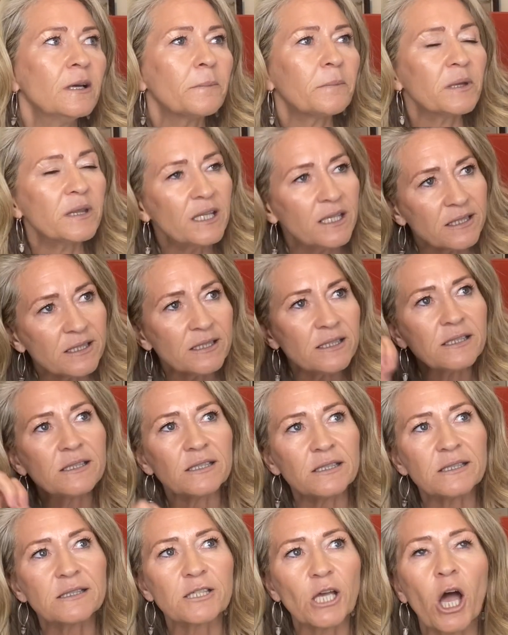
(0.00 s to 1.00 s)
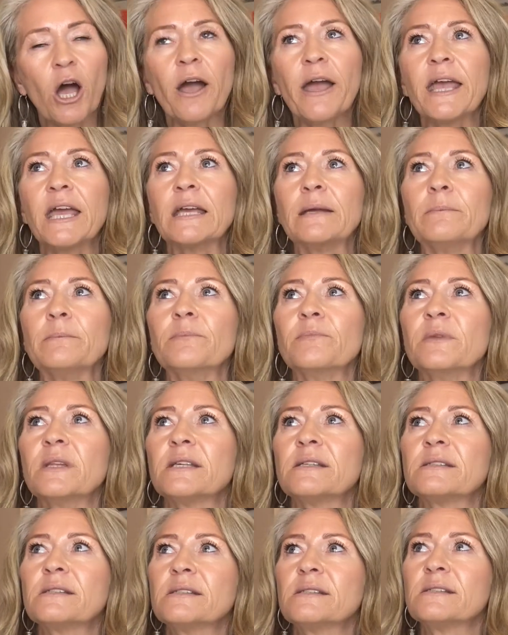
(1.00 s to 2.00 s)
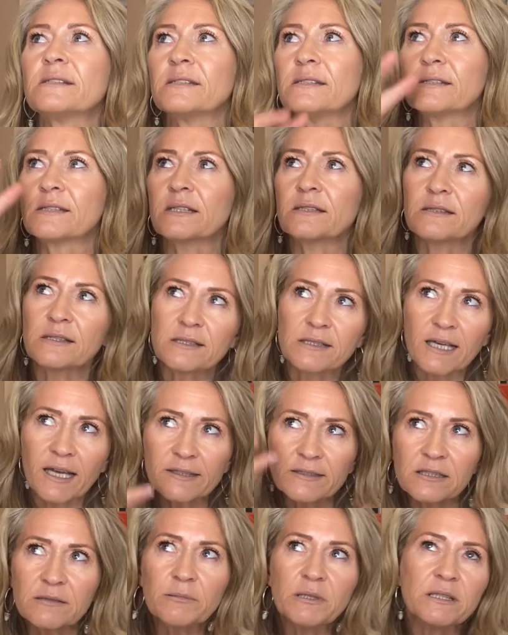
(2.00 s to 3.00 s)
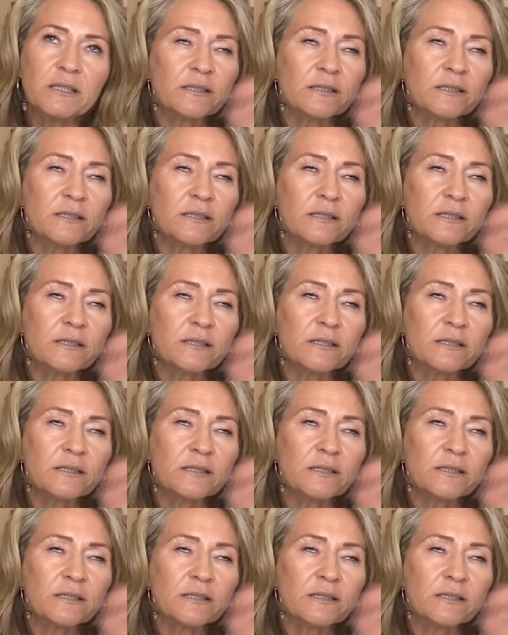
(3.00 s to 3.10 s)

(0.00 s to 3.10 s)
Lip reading: But this is this time, this is this unsettlement,